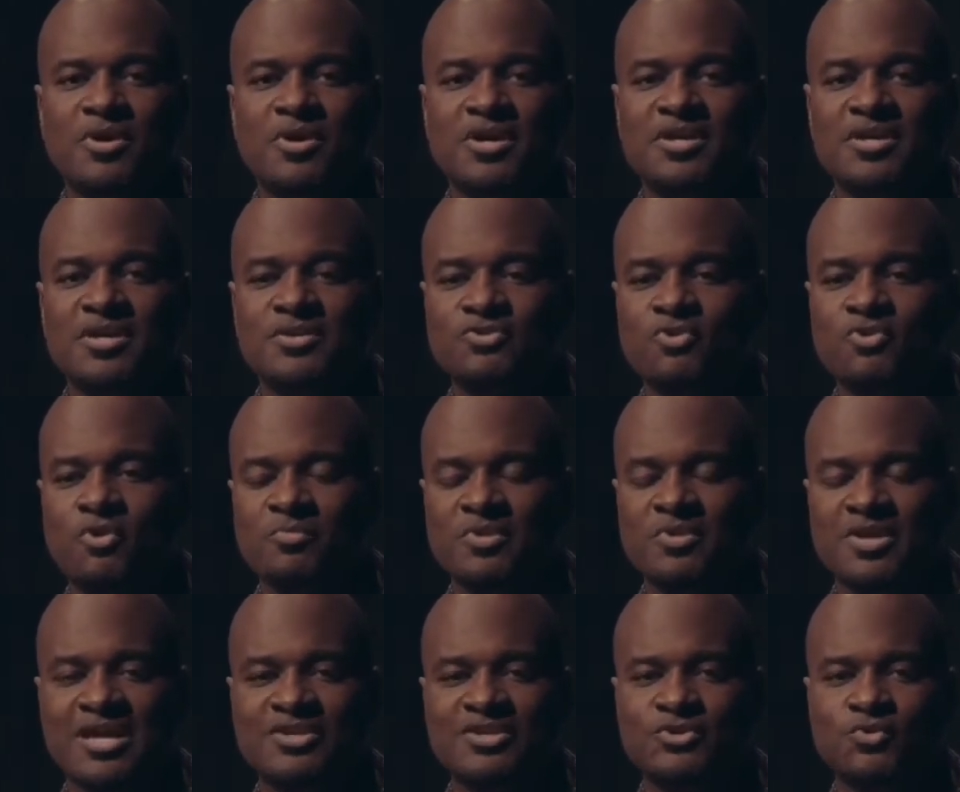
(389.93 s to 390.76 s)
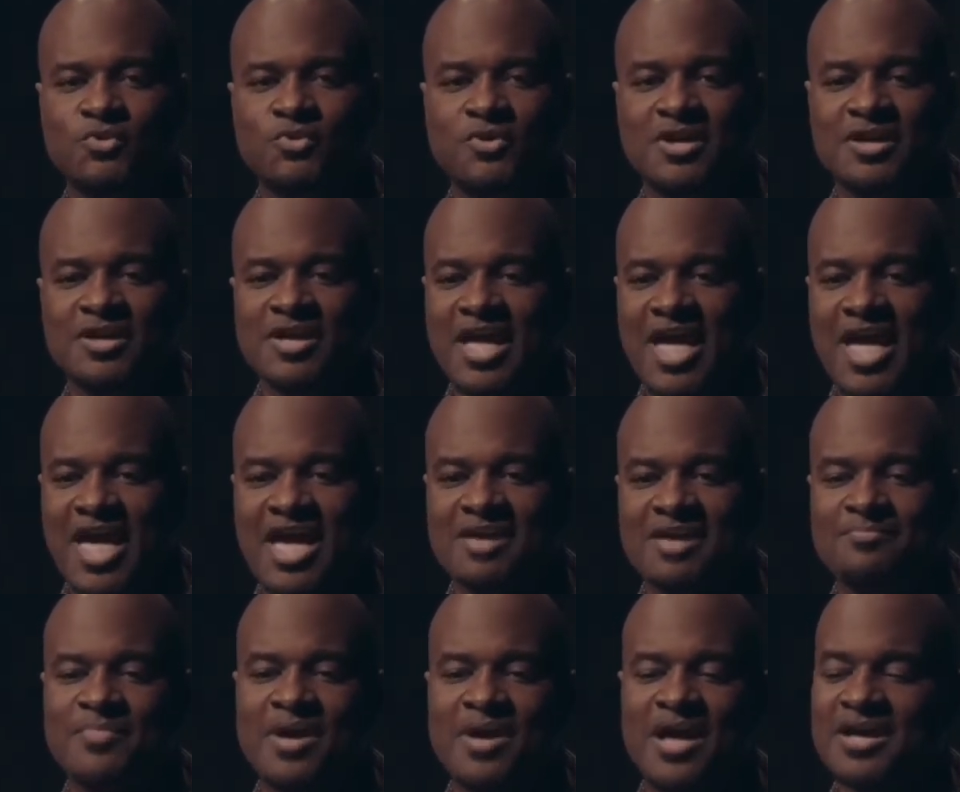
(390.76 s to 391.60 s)
but normally I do it
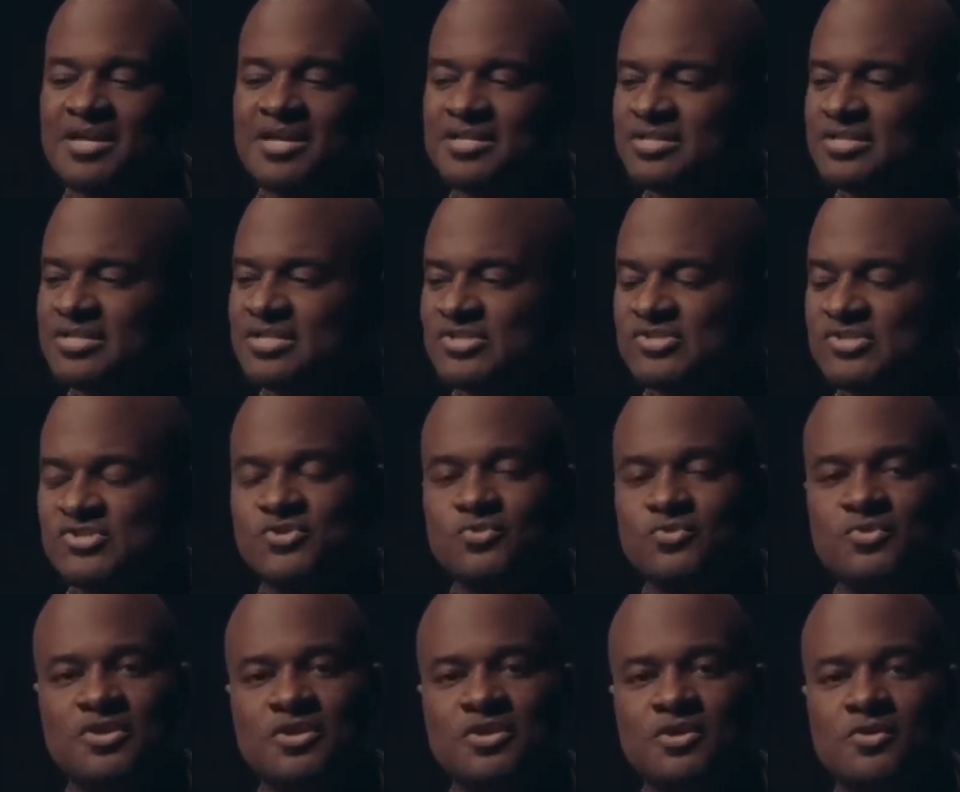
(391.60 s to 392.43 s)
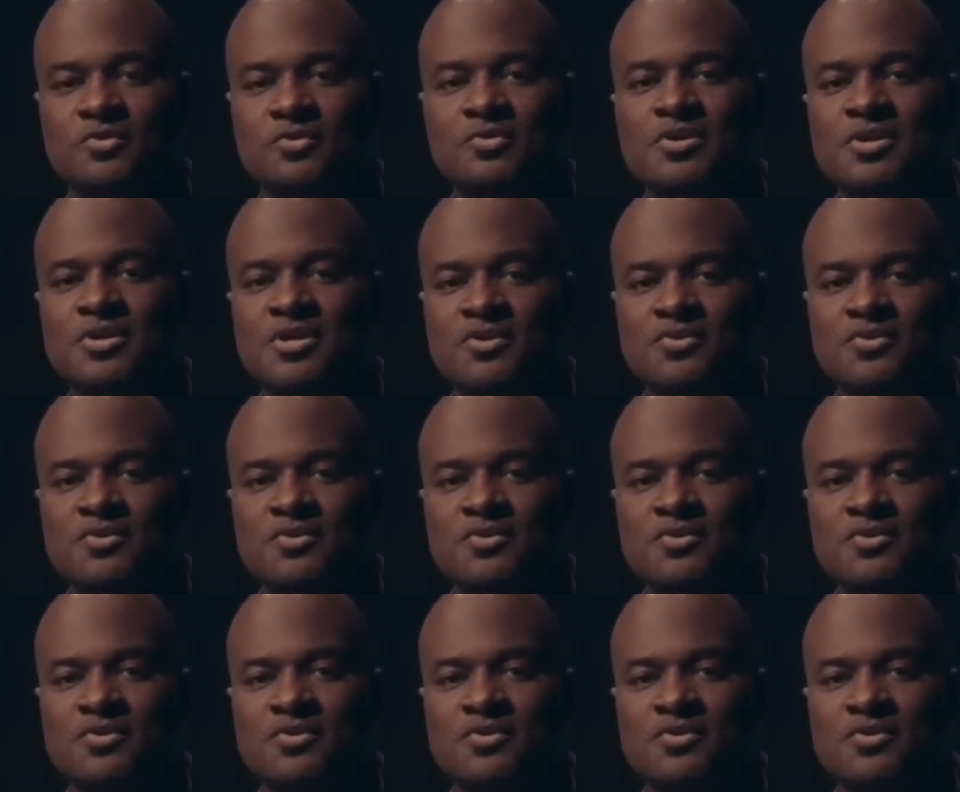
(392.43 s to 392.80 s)
at my studio